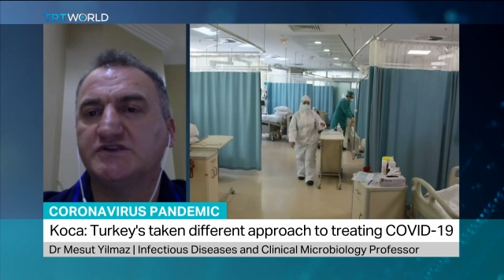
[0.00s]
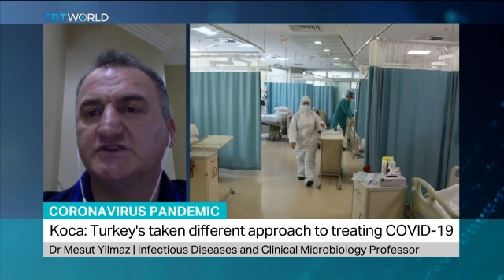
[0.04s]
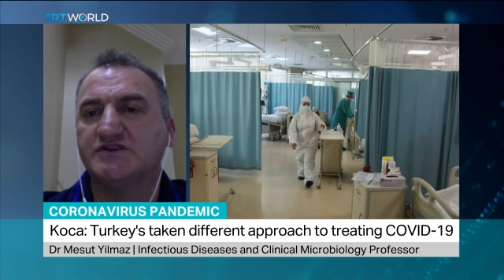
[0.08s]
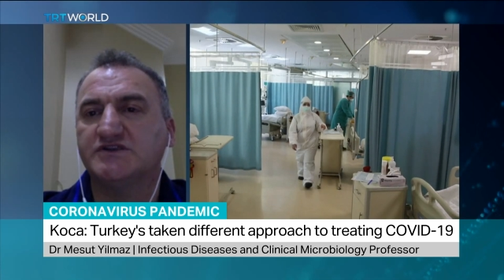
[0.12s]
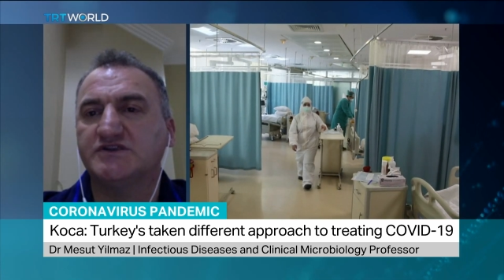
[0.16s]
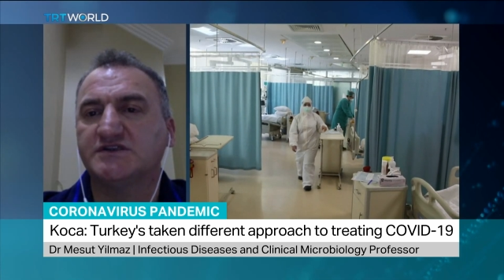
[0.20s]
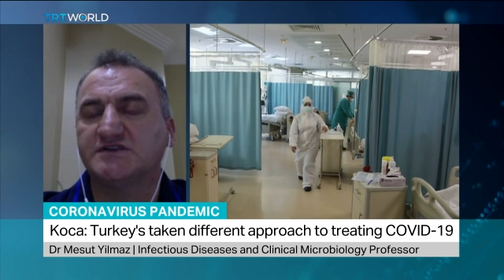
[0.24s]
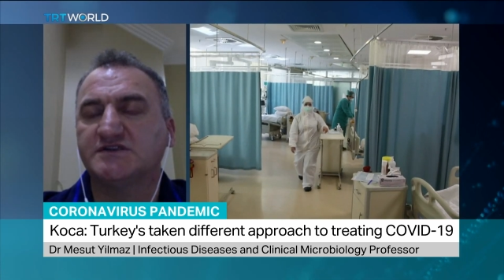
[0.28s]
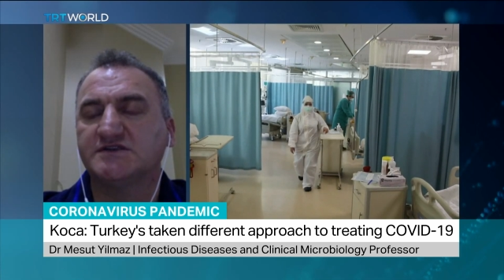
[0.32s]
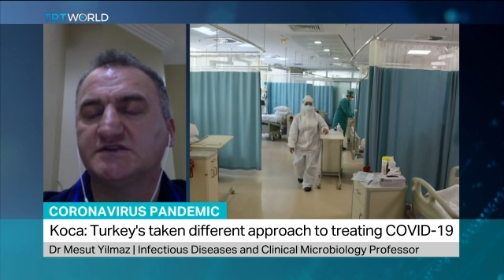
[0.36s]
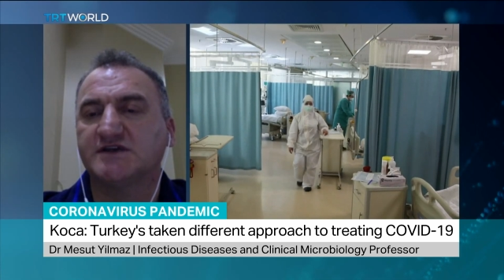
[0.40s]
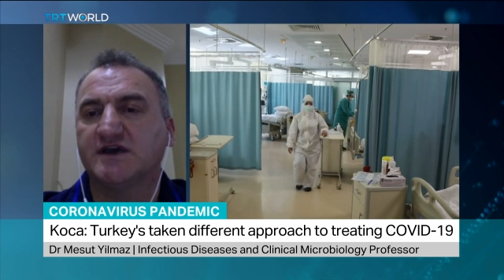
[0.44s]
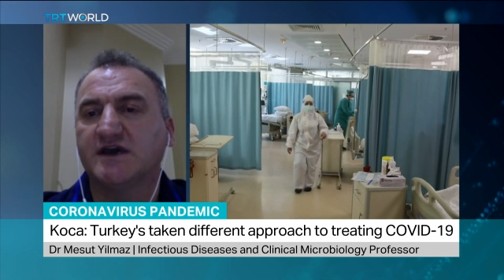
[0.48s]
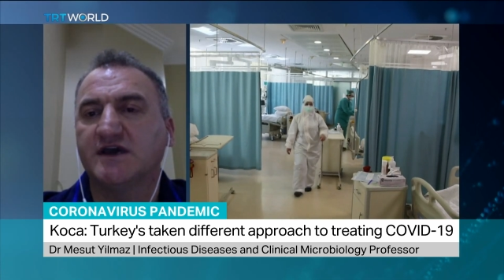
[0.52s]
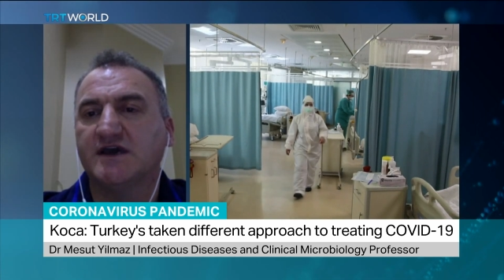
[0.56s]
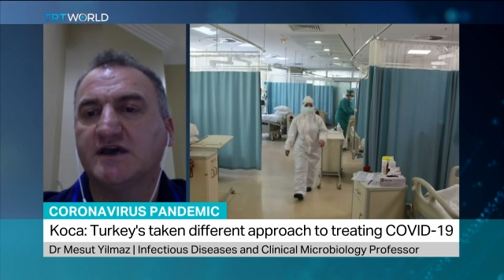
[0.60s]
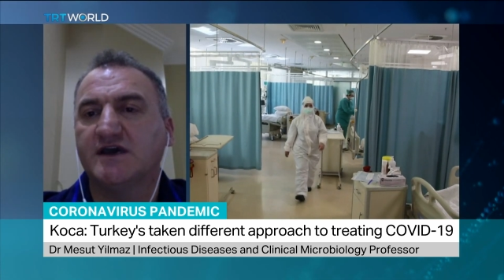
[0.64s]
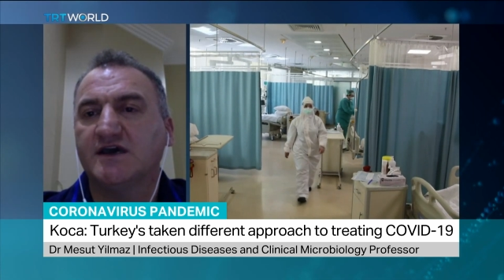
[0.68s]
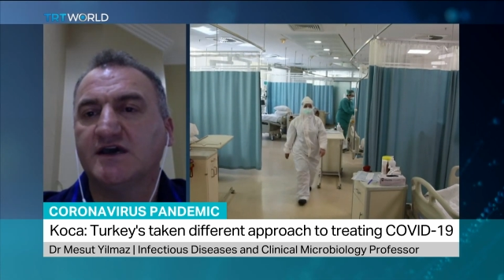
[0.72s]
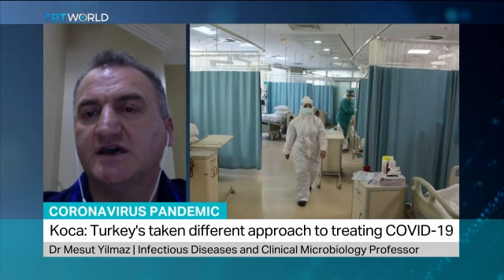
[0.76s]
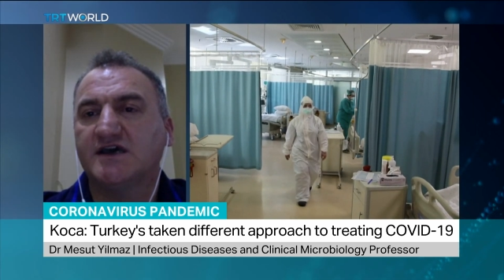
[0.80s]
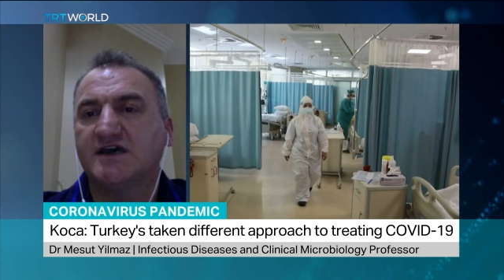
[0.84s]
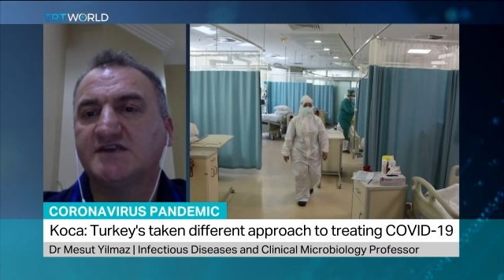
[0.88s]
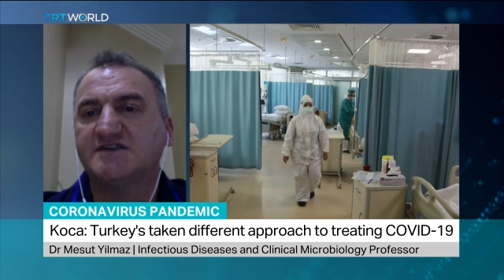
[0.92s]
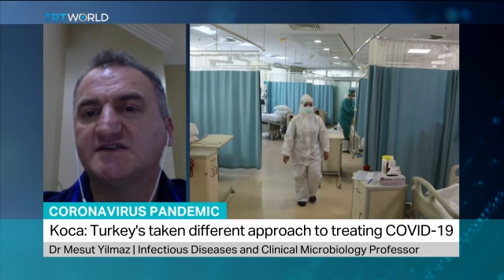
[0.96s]
and just
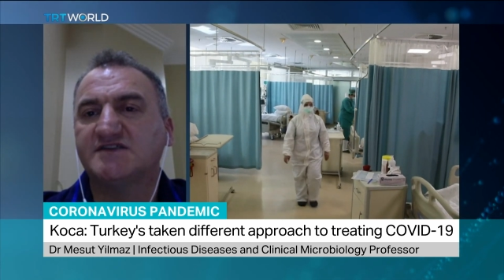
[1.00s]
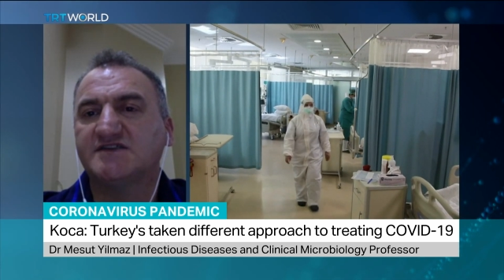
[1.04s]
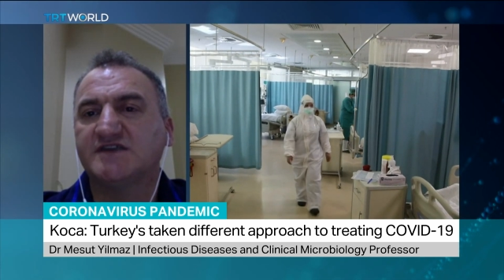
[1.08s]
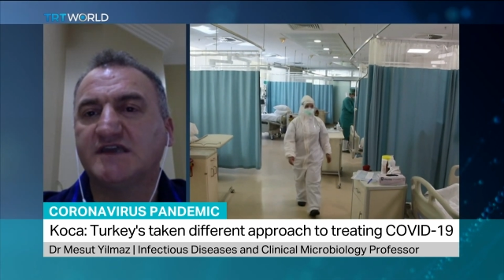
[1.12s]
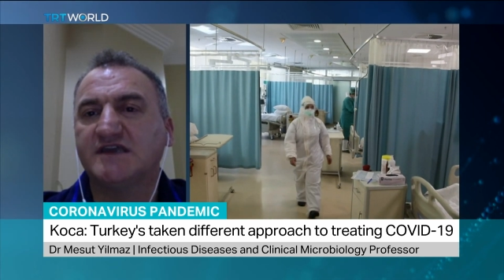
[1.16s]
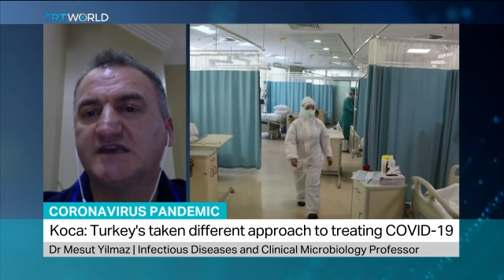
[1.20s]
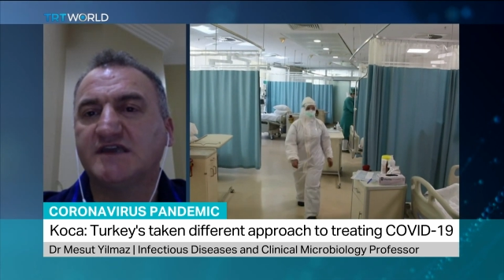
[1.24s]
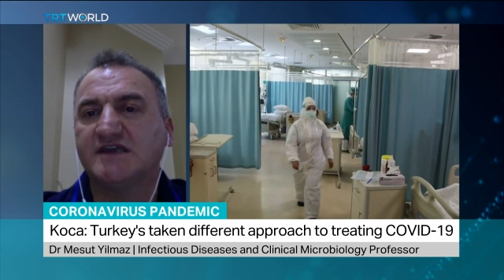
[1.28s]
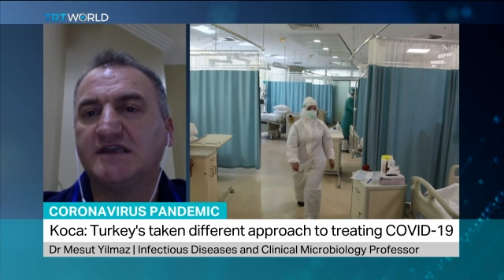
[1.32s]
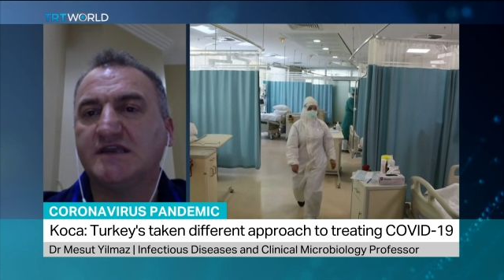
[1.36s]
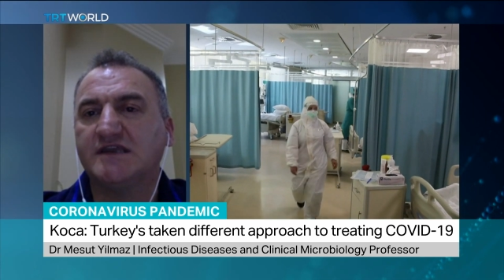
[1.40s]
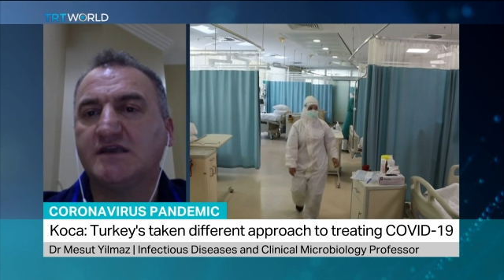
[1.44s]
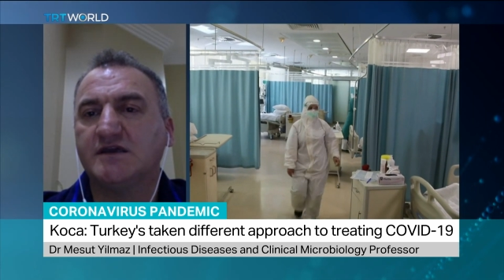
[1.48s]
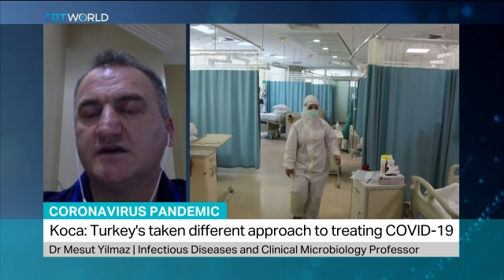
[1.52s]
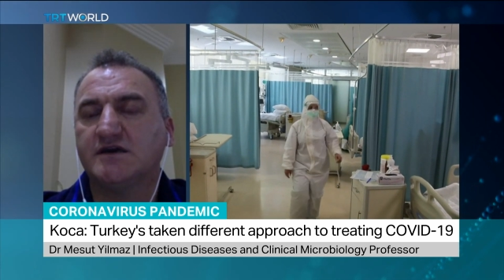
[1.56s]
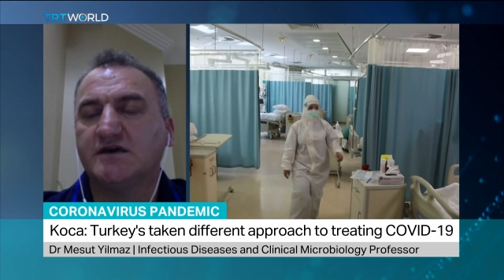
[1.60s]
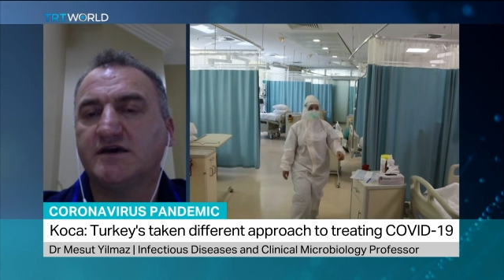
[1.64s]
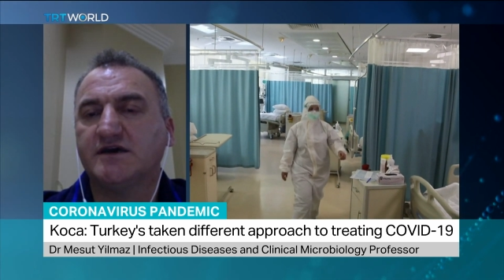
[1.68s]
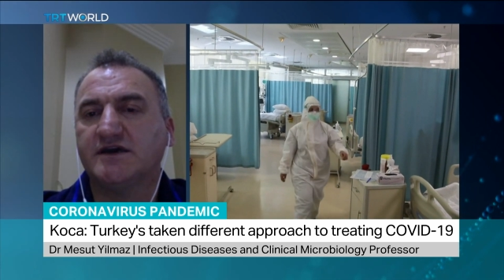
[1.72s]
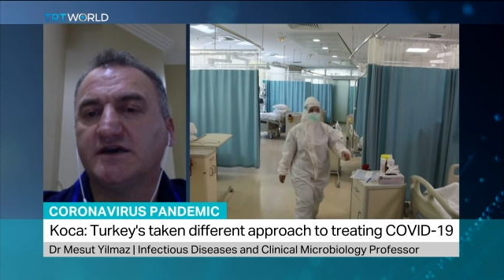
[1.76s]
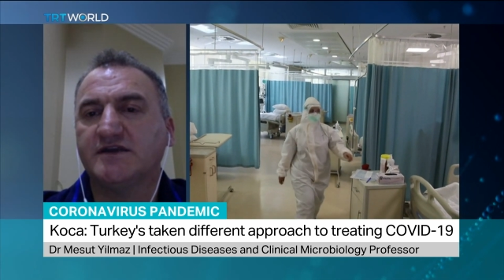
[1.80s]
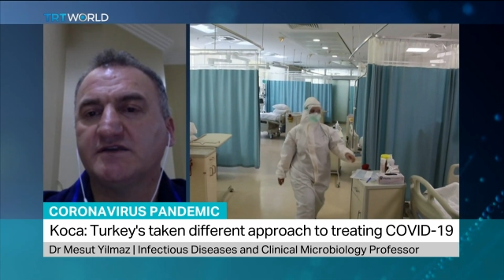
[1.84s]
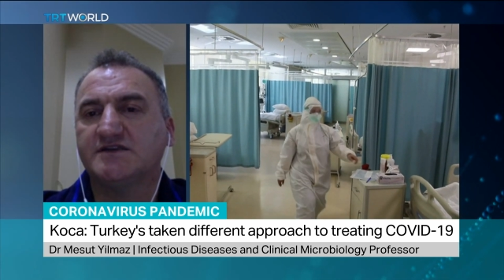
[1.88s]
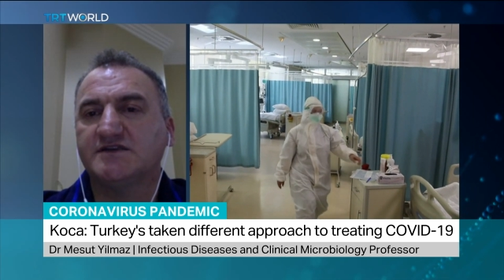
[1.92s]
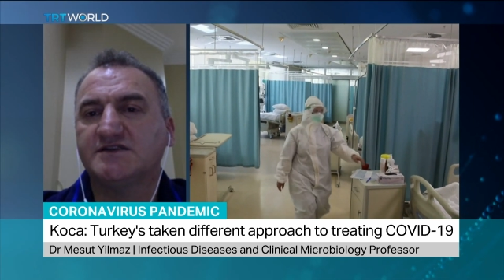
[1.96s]

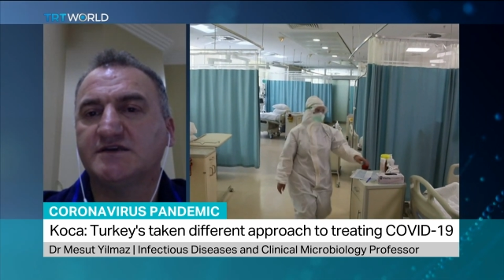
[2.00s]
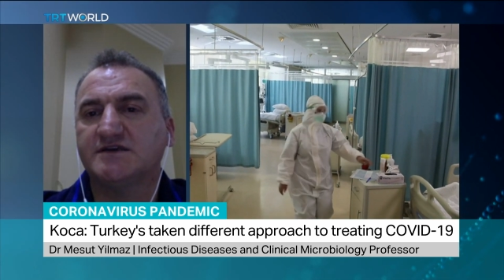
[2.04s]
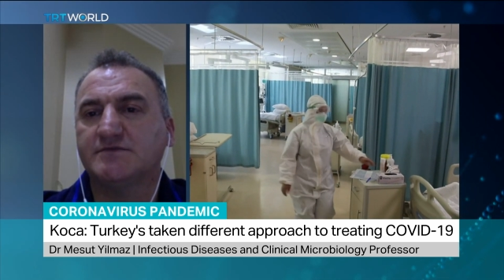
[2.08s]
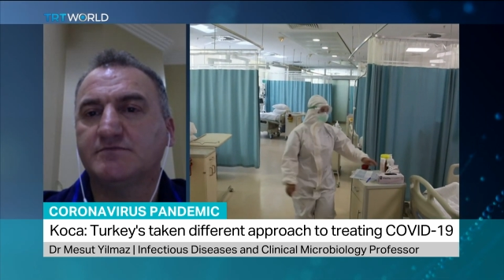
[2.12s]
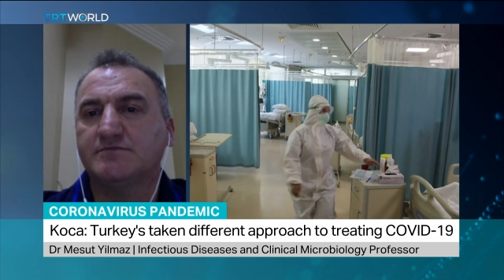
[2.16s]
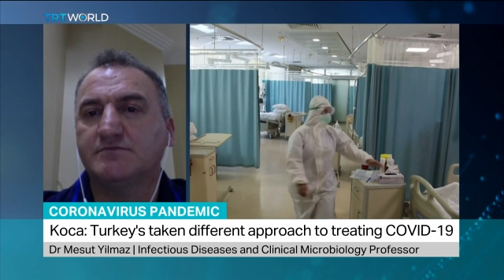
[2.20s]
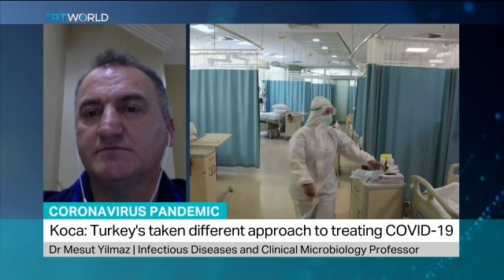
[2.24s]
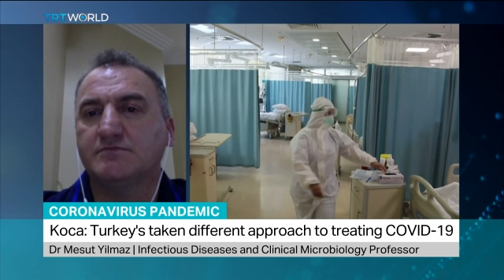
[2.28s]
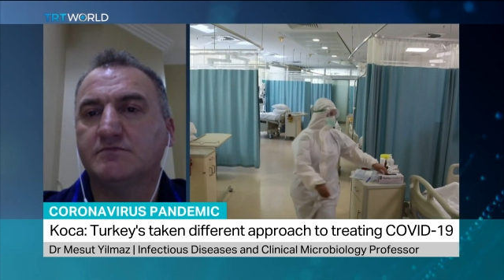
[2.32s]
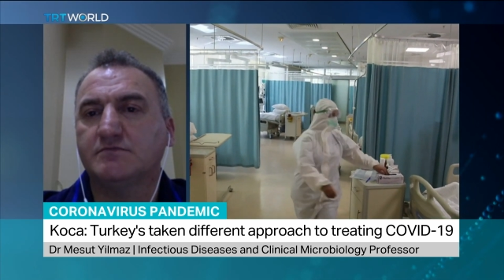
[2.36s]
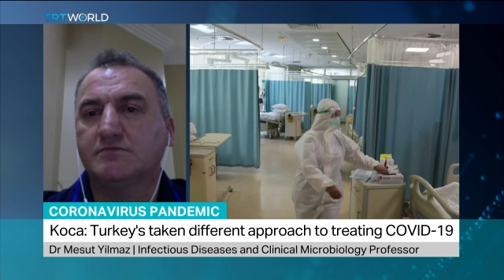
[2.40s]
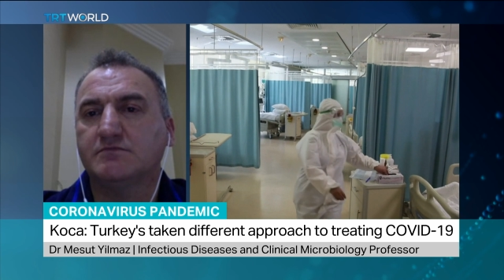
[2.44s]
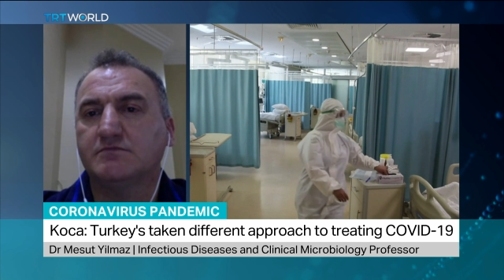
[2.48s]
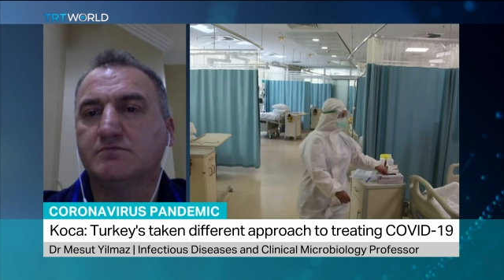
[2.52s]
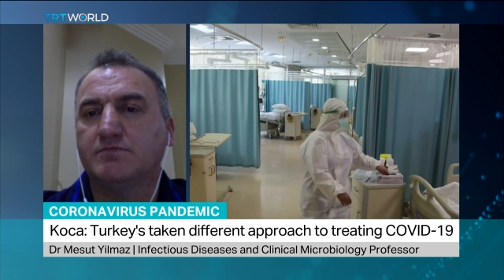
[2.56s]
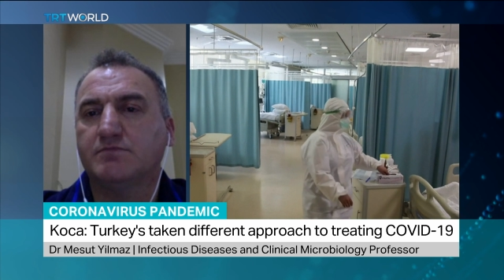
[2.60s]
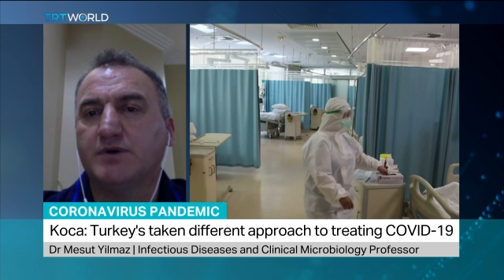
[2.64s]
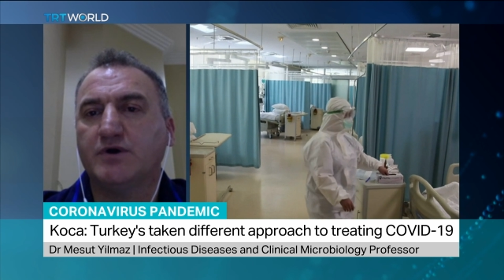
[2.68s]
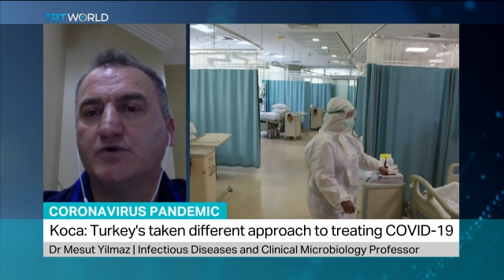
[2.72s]
asthenia and some